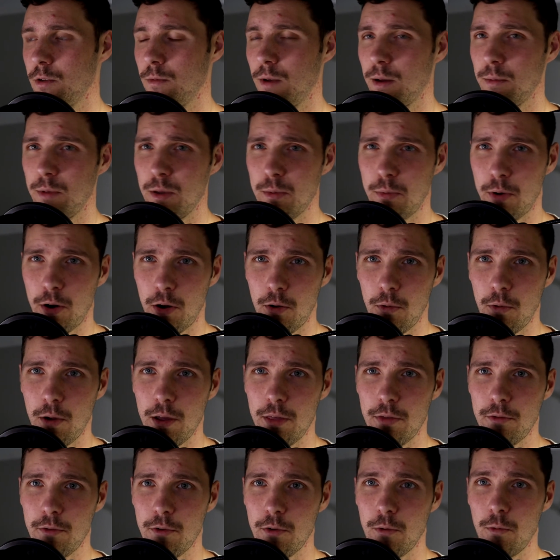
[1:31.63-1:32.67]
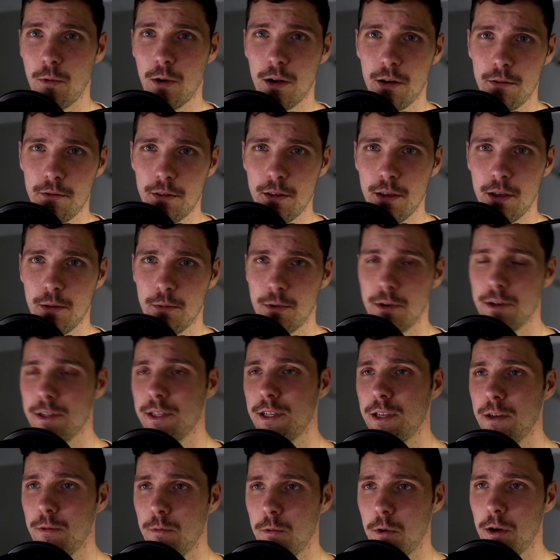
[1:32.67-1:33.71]
who might be partway through one of them or has
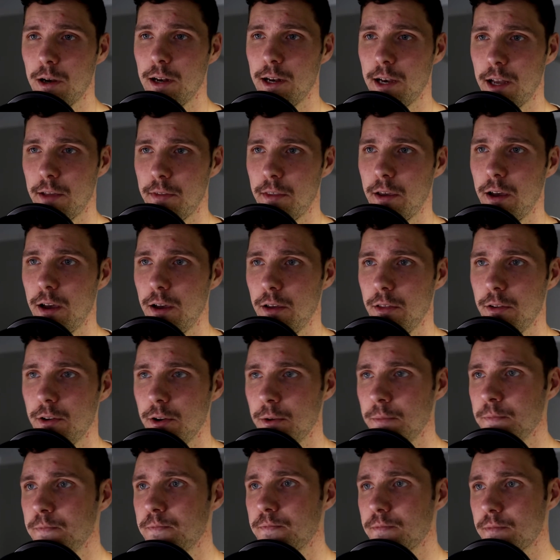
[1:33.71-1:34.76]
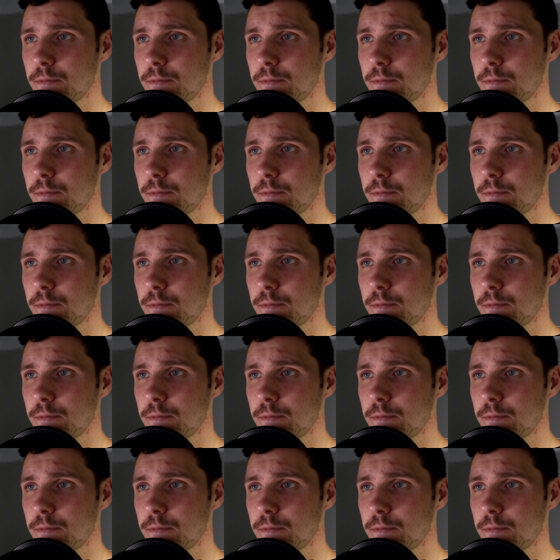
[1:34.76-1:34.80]
seen one and not the other,